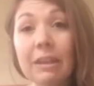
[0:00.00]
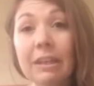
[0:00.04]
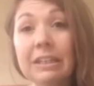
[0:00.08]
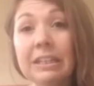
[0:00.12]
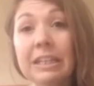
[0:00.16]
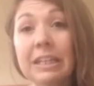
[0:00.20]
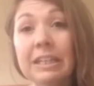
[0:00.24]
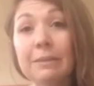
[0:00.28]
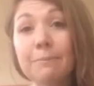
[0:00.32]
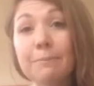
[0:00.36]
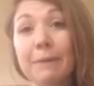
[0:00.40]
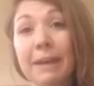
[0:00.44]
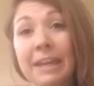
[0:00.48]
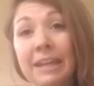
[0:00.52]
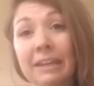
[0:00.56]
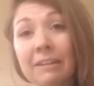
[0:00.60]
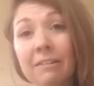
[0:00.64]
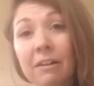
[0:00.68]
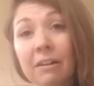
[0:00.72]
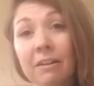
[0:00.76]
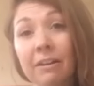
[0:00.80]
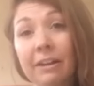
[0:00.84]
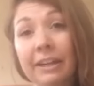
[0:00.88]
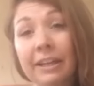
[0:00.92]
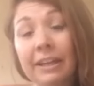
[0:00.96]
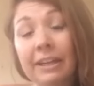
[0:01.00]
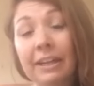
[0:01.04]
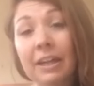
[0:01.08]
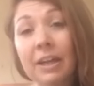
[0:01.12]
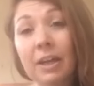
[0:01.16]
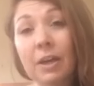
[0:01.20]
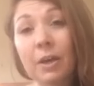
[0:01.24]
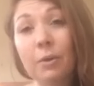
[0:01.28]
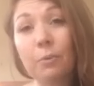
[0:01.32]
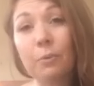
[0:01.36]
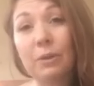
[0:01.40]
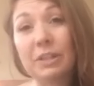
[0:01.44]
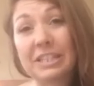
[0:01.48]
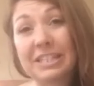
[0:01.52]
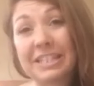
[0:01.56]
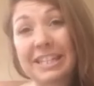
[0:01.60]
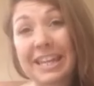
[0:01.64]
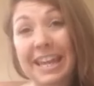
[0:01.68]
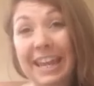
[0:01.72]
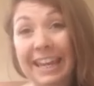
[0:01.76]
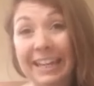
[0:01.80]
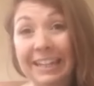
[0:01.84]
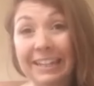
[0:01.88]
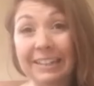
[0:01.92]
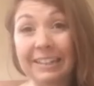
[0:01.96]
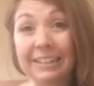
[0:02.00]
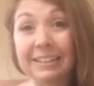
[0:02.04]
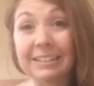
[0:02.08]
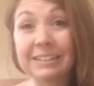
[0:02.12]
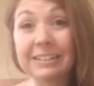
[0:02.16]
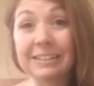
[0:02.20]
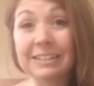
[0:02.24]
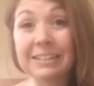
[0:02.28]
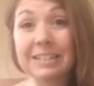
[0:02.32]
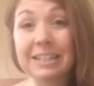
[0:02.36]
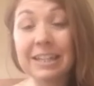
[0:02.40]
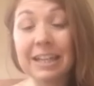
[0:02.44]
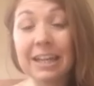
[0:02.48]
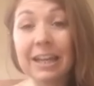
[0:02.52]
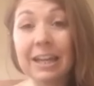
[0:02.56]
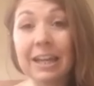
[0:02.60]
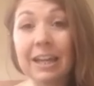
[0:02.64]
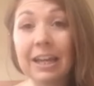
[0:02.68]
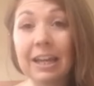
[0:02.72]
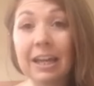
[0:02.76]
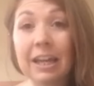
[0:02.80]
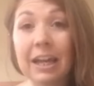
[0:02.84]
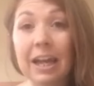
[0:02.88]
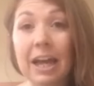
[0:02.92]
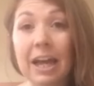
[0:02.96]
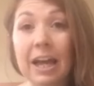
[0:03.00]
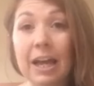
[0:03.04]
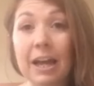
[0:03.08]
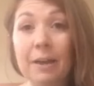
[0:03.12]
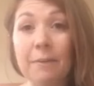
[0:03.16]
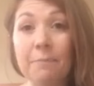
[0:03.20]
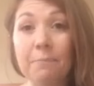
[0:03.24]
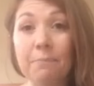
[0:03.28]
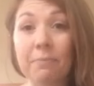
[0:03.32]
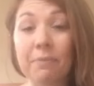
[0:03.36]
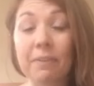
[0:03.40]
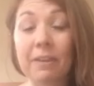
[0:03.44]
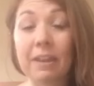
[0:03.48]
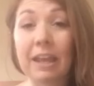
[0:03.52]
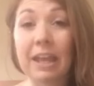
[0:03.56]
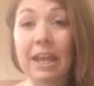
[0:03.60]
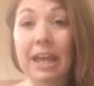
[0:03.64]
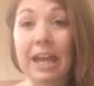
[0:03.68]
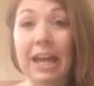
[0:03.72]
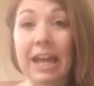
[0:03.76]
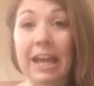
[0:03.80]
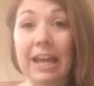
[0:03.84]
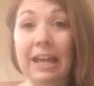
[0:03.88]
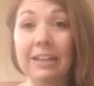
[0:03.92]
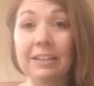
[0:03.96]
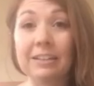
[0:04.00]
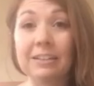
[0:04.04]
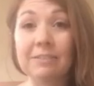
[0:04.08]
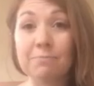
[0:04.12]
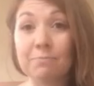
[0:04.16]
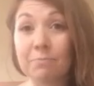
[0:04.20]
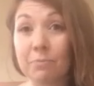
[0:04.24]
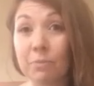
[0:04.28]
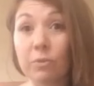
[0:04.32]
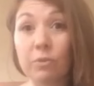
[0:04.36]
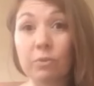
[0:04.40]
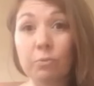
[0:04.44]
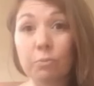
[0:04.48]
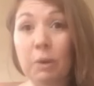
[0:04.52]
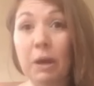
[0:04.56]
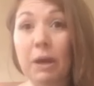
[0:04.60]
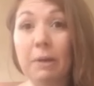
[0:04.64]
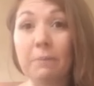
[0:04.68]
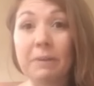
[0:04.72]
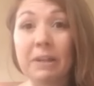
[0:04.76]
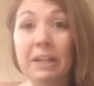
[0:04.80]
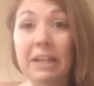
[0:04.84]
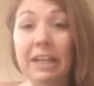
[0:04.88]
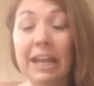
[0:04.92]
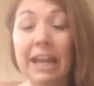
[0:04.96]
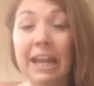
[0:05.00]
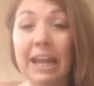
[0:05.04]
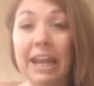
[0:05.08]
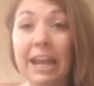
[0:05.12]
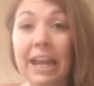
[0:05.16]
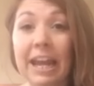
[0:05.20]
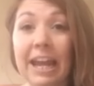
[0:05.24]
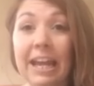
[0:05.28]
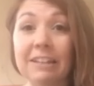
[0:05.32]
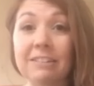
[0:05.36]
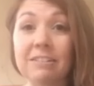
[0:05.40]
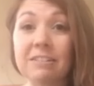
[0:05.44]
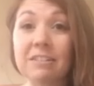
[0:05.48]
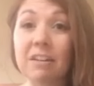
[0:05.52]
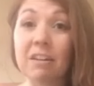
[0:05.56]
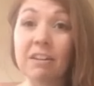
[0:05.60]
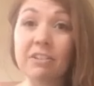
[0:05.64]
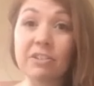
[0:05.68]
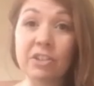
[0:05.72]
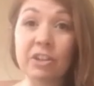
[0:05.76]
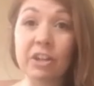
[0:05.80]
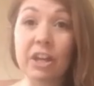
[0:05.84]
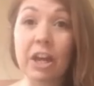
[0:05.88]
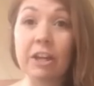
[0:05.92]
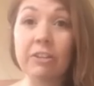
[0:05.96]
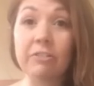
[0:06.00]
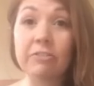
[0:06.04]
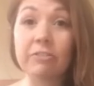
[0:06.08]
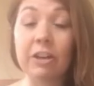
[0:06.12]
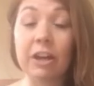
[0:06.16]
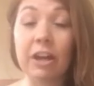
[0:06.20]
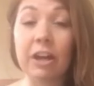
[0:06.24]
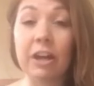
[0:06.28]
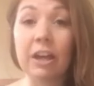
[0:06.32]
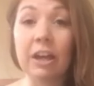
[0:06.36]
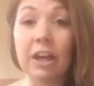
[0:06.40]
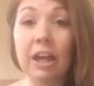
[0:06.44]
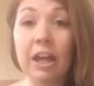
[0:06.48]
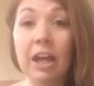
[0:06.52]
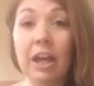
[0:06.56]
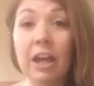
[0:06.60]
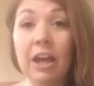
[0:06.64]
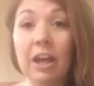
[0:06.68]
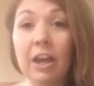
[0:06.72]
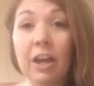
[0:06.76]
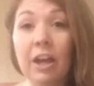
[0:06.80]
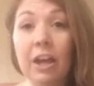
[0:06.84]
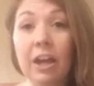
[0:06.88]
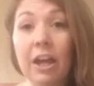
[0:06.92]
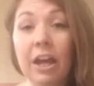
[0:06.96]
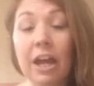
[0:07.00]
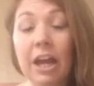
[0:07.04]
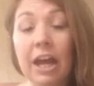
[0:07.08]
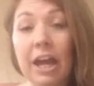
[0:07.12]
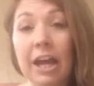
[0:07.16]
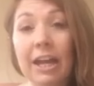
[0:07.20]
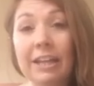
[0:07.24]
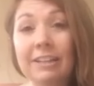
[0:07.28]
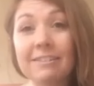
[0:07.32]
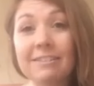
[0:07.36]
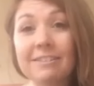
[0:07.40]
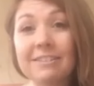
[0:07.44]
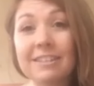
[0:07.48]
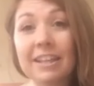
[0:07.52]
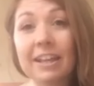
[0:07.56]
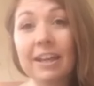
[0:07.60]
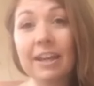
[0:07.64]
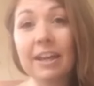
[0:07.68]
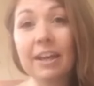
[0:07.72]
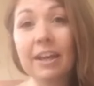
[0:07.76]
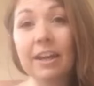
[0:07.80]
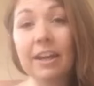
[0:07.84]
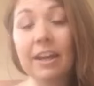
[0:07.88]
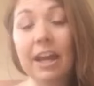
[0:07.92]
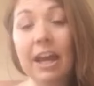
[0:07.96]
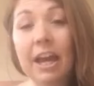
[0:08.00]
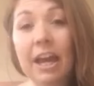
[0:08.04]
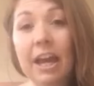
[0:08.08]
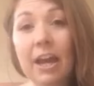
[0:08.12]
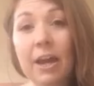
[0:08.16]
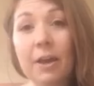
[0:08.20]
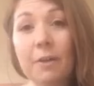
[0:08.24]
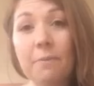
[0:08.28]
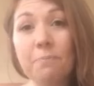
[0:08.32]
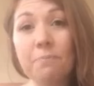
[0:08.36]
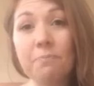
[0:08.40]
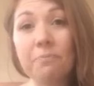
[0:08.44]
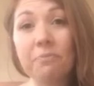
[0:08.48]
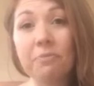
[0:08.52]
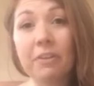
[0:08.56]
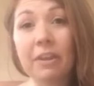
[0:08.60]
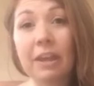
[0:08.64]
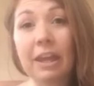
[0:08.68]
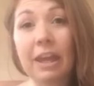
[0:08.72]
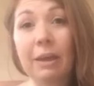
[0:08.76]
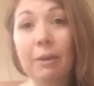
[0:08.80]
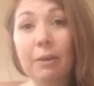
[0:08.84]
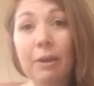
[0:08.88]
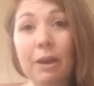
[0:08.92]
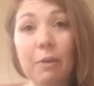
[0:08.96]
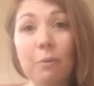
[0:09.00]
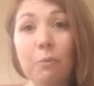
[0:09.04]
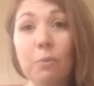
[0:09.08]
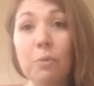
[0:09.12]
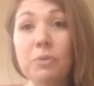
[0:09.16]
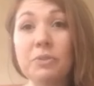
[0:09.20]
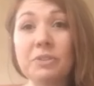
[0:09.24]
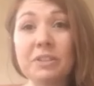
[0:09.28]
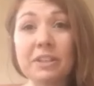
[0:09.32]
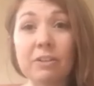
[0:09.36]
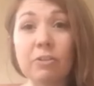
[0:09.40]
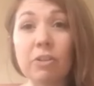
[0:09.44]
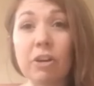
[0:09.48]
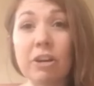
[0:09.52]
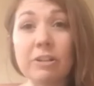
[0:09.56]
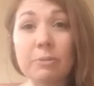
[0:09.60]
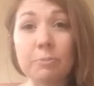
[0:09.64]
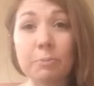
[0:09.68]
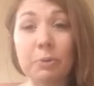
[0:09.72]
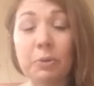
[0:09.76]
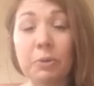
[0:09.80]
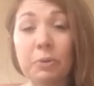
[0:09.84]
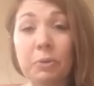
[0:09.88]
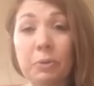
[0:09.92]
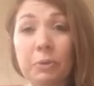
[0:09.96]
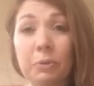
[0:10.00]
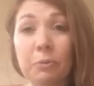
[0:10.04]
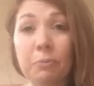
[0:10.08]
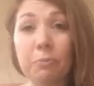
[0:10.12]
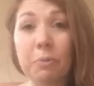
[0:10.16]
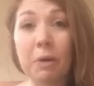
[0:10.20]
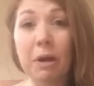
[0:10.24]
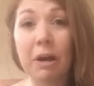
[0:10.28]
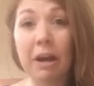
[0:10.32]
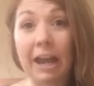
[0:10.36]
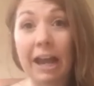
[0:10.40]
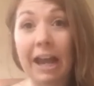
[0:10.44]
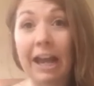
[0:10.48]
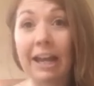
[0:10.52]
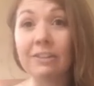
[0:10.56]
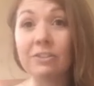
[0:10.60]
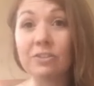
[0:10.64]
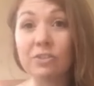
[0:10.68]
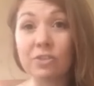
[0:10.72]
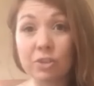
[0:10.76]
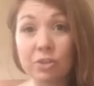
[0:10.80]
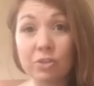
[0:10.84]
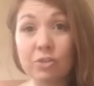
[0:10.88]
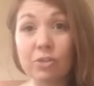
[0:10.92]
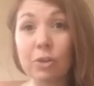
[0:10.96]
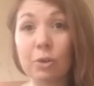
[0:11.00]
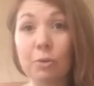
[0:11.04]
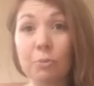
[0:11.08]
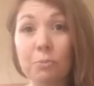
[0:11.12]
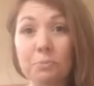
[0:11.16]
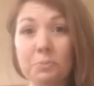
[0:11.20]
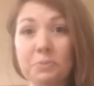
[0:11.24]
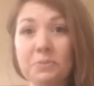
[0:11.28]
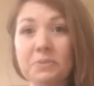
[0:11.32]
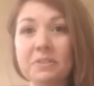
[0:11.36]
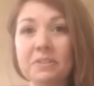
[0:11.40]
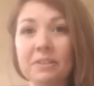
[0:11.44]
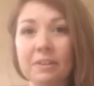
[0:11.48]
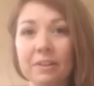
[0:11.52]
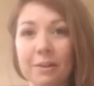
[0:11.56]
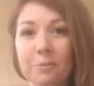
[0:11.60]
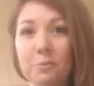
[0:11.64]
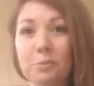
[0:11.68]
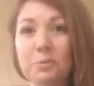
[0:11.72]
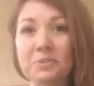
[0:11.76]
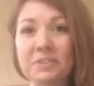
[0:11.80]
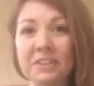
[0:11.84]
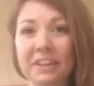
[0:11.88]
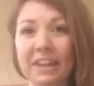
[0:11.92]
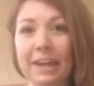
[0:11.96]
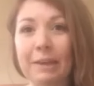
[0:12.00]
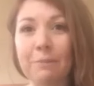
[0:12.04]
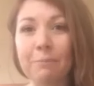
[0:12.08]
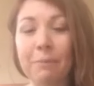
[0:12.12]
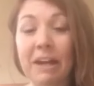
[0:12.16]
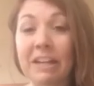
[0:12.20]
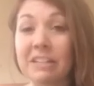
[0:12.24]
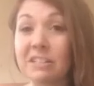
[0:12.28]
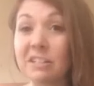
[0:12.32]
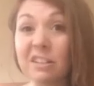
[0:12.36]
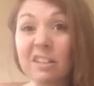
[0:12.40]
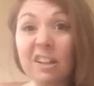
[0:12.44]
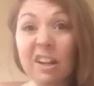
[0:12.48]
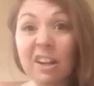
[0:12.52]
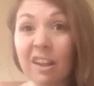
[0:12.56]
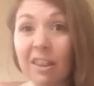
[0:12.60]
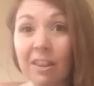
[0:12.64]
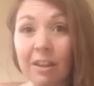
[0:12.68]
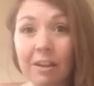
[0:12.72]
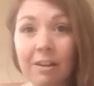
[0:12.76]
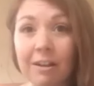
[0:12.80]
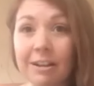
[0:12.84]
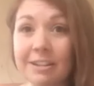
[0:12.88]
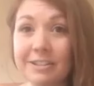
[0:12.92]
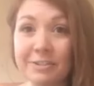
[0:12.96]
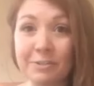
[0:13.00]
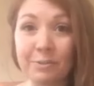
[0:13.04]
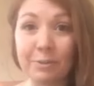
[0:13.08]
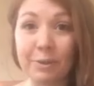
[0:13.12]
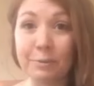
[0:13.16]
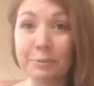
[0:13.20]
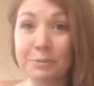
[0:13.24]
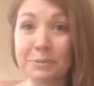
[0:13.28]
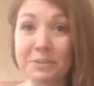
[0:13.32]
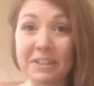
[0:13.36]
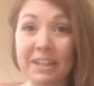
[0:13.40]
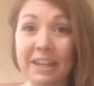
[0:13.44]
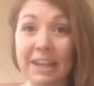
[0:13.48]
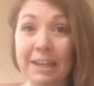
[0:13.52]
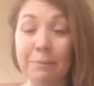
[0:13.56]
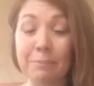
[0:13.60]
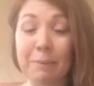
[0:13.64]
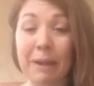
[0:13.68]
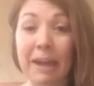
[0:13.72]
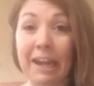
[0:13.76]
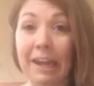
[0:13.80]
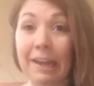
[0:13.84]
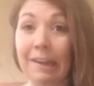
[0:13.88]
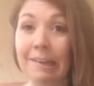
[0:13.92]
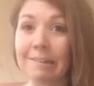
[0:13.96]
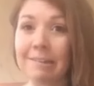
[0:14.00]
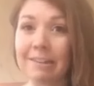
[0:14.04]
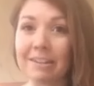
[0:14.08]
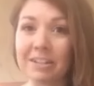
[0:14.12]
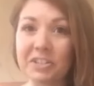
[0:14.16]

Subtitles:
And then the main guy went to England permanently, and I took over. And it was incredible, but I had two jobs and I wasn't getting paid, and none of the guys knew I wasn't getting paid.